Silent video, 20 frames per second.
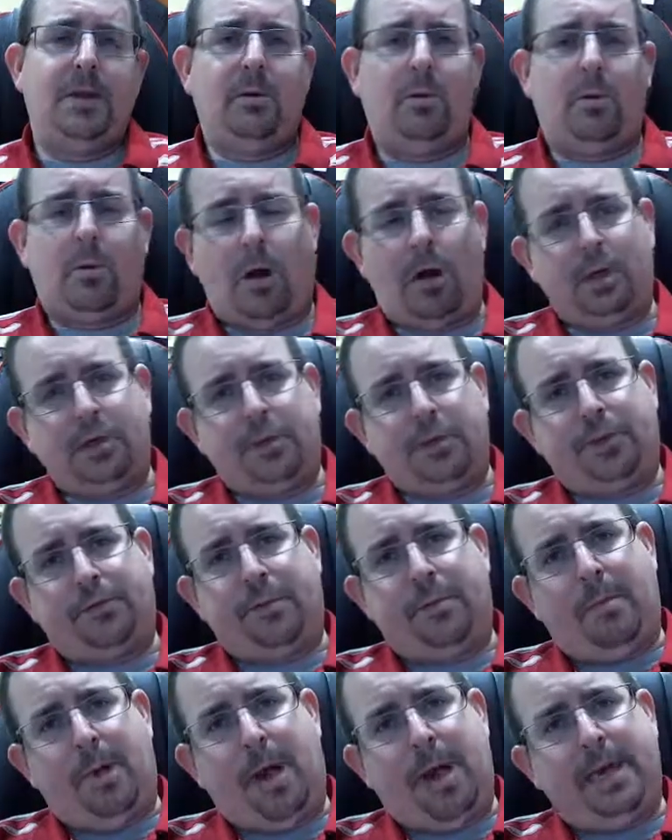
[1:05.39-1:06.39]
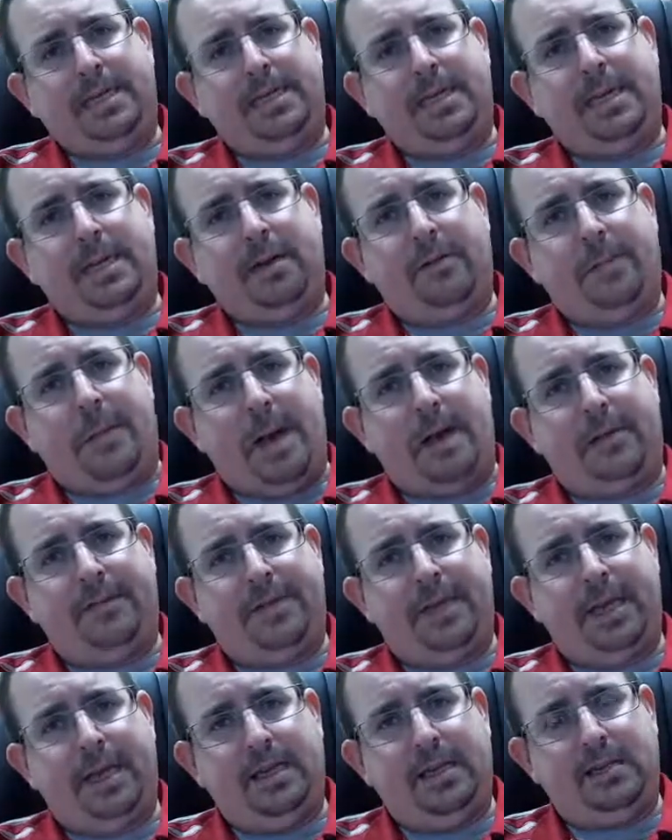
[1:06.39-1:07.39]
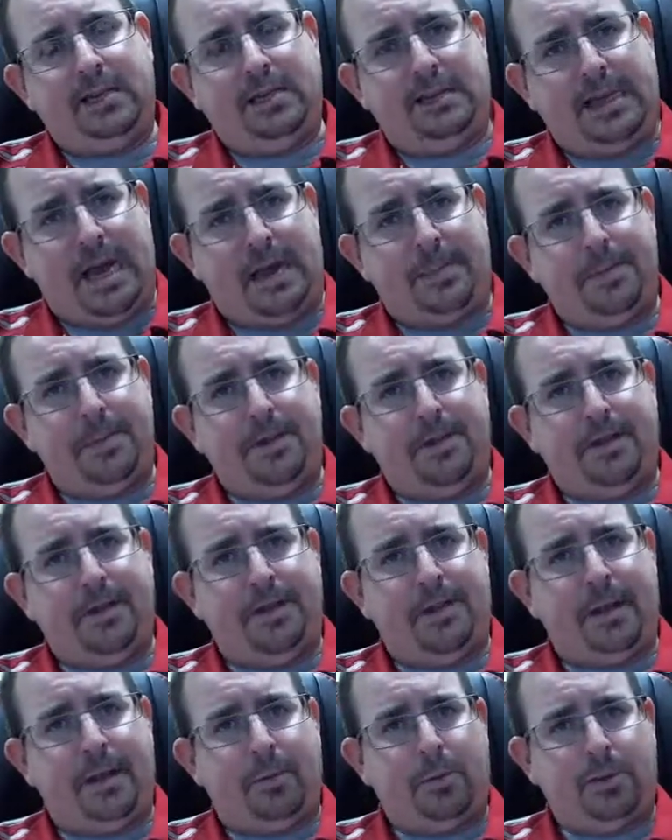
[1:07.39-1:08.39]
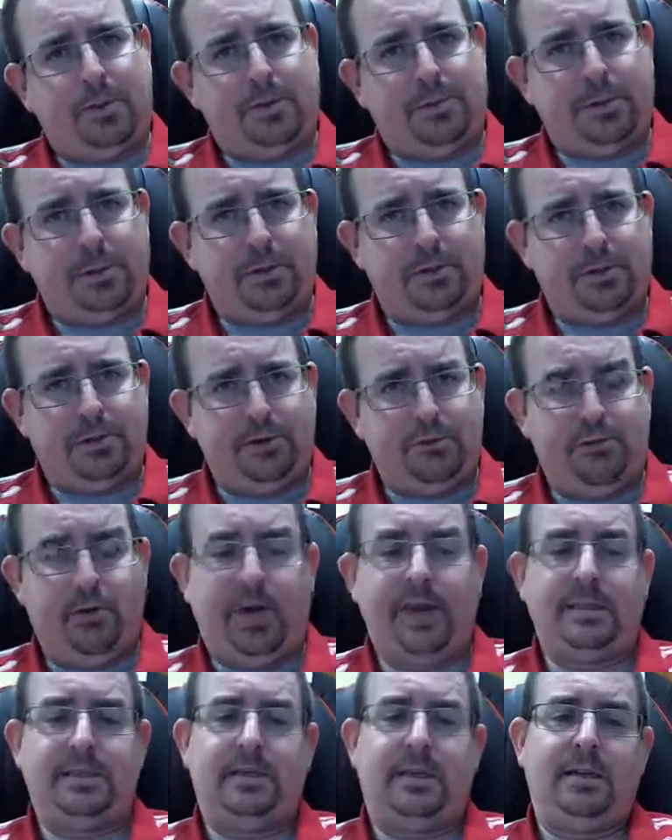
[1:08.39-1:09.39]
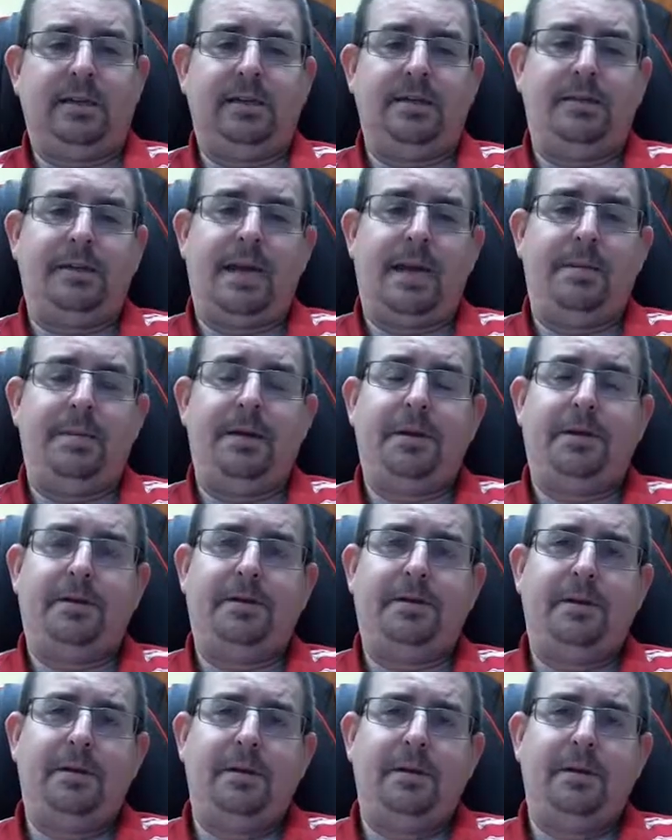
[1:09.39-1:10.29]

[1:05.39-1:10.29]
We're also reminded about the Sabbath and that we're supposed to rest on the Sabbath.